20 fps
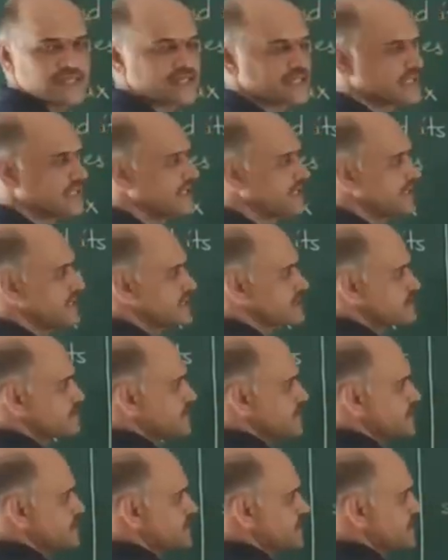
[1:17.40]
it is
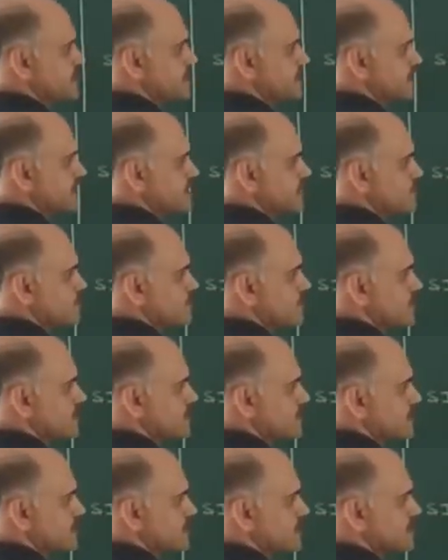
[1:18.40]
measured in
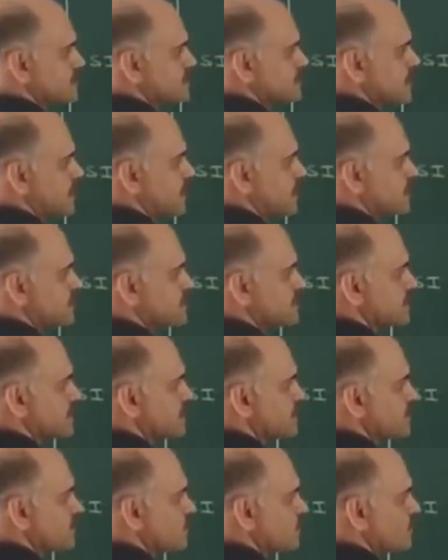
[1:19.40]
Newton, charge
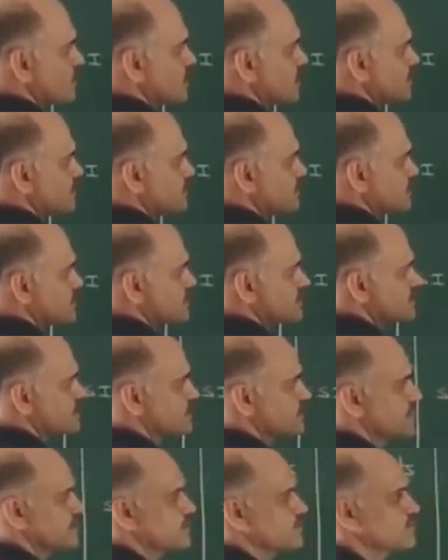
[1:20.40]
in coulomb, so
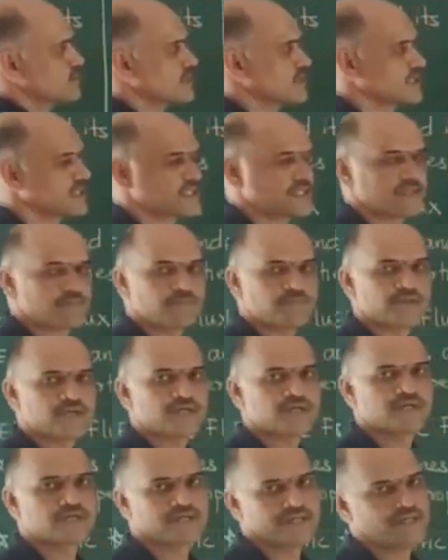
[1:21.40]
Newton
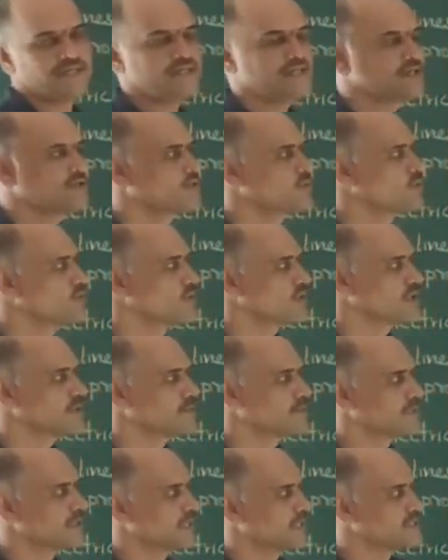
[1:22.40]
per
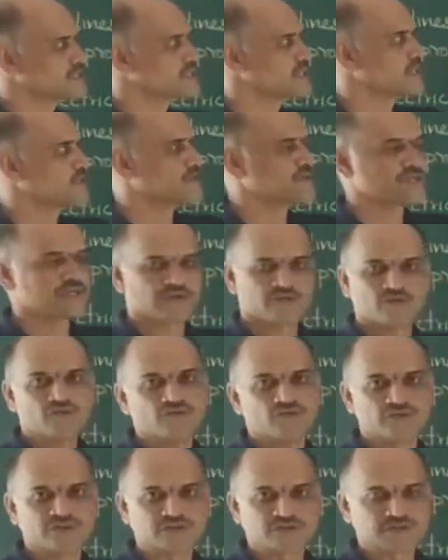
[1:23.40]
coulomb, SI unit
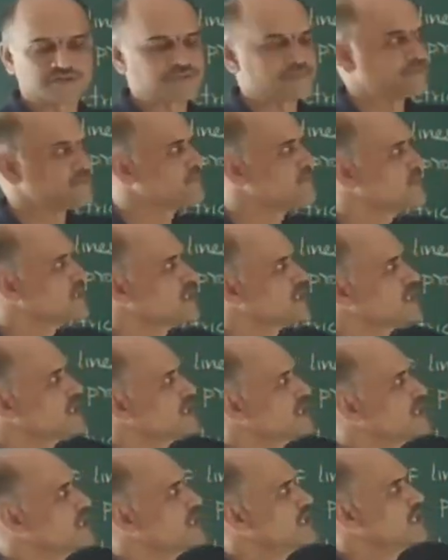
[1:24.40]
of this.
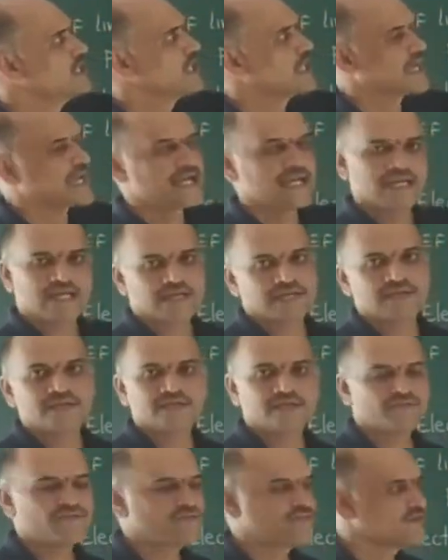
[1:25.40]

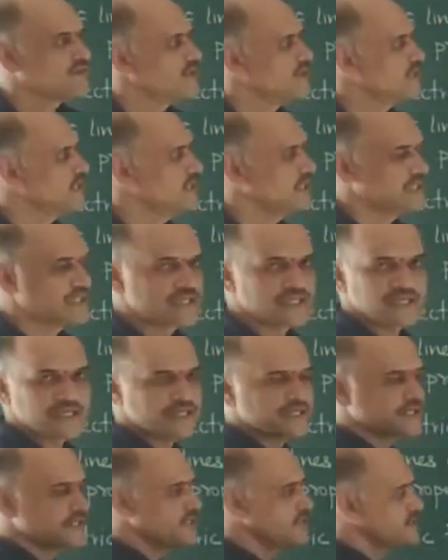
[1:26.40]
Electric field,
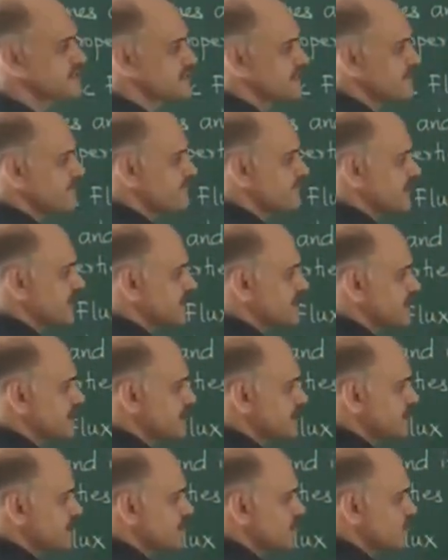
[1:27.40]
it is a
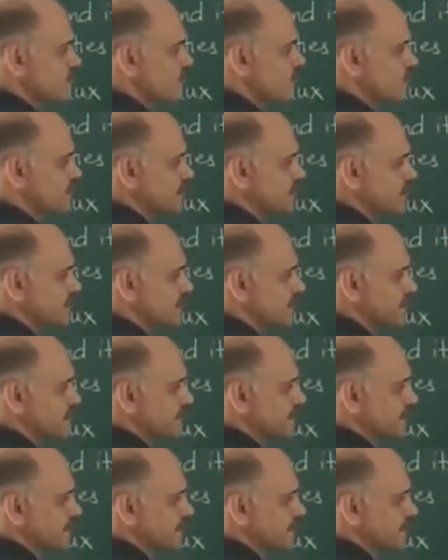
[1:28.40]
vector quantity.